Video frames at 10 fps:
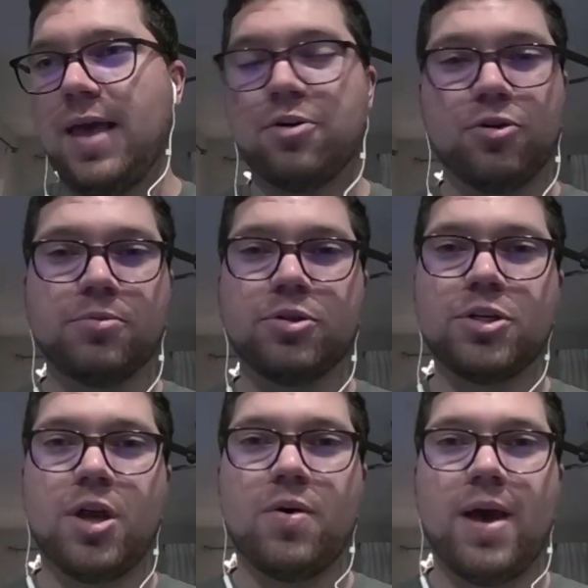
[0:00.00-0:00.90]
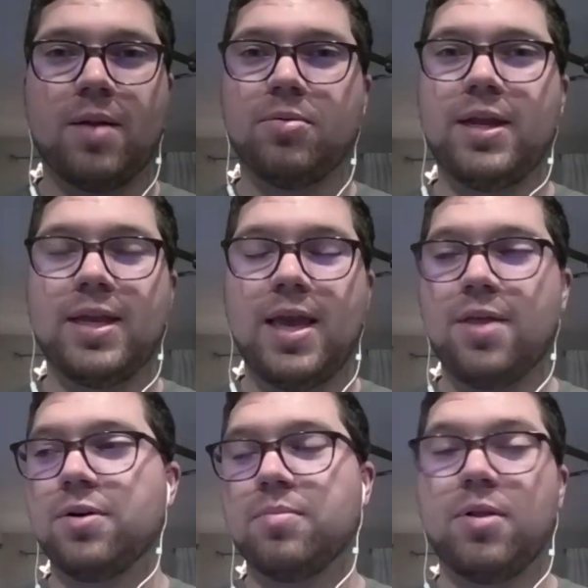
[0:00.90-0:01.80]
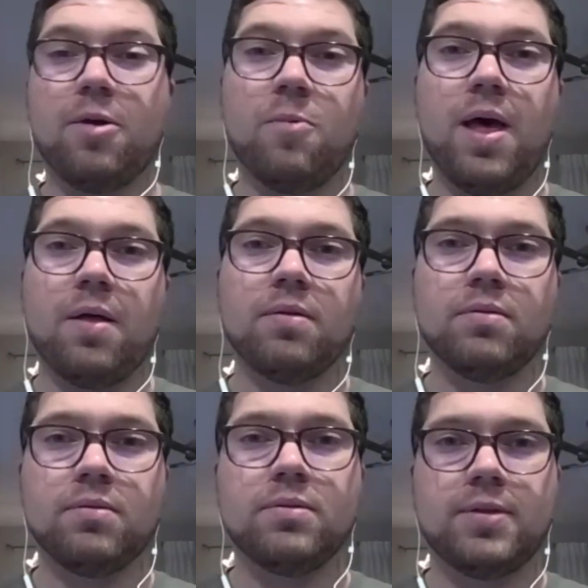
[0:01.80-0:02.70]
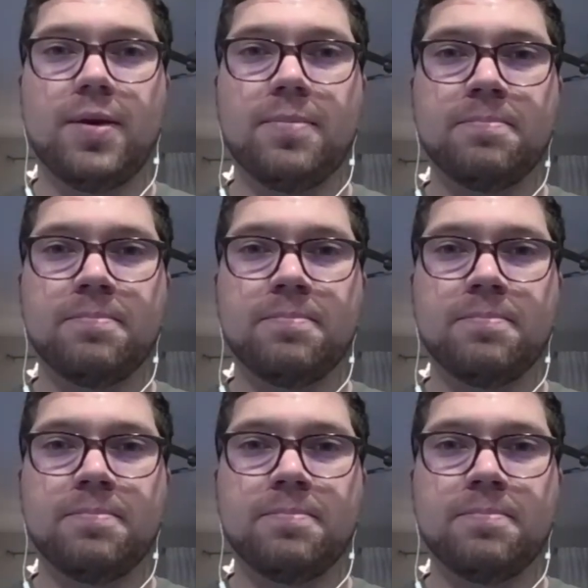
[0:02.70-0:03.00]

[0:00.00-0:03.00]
group should know how to play together and play well. So.